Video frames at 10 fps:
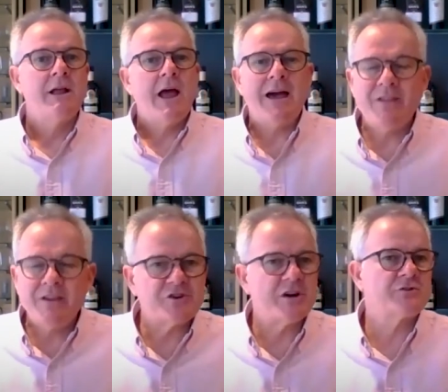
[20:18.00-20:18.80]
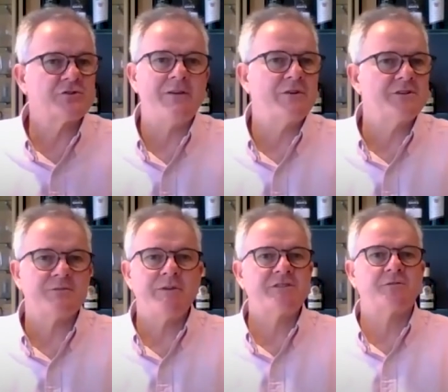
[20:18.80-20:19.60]
And then drunk driving is a
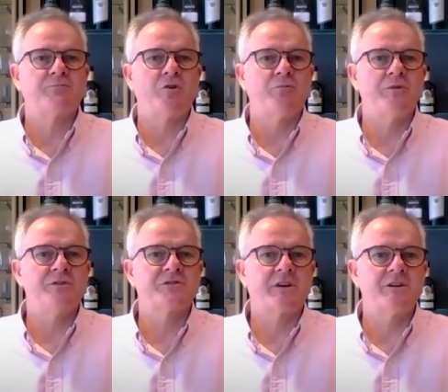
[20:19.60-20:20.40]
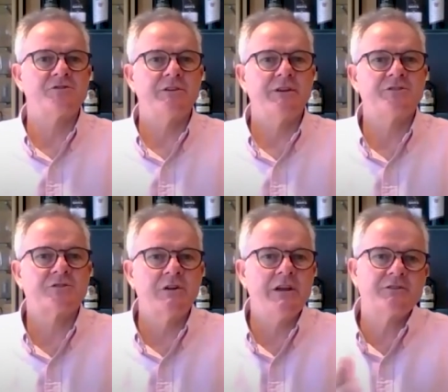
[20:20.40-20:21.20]
massive problem in this country.
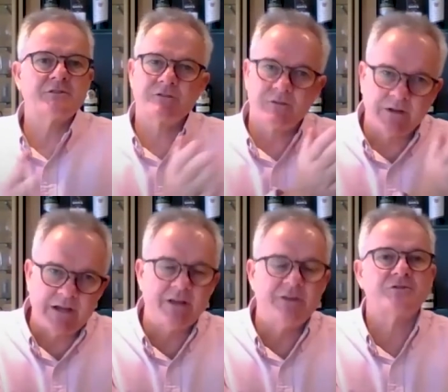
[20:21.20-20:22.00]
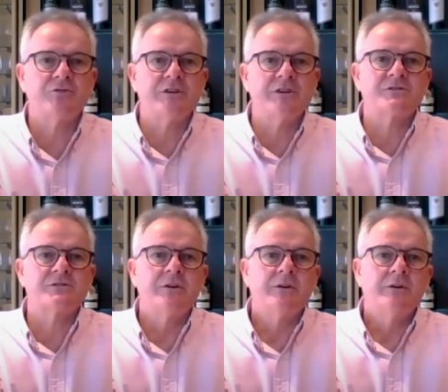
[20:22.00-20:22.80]
It's linked again to
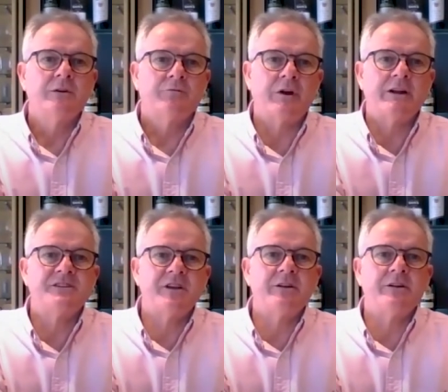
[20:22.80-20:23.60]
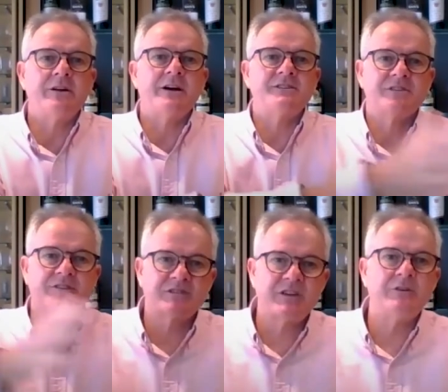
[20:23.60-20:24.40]
these Friday, Saturday night's
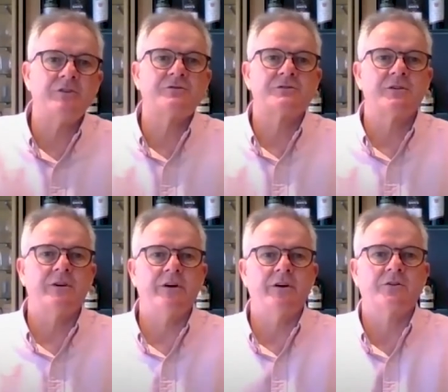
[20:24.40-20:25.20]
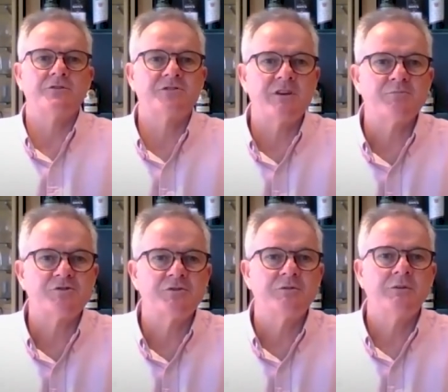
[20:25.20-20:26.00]
extended uh,
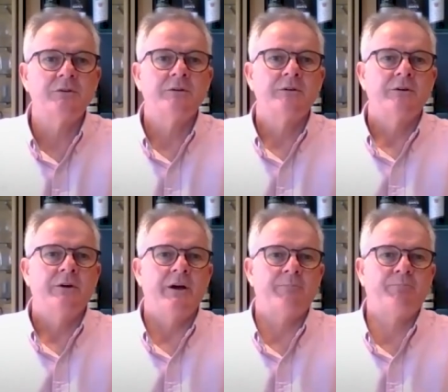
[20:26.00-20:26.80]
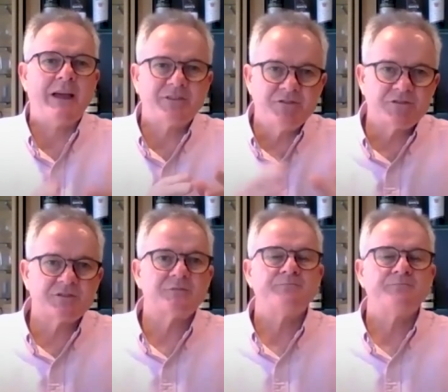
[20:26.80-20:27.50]
consumption uh, patterns,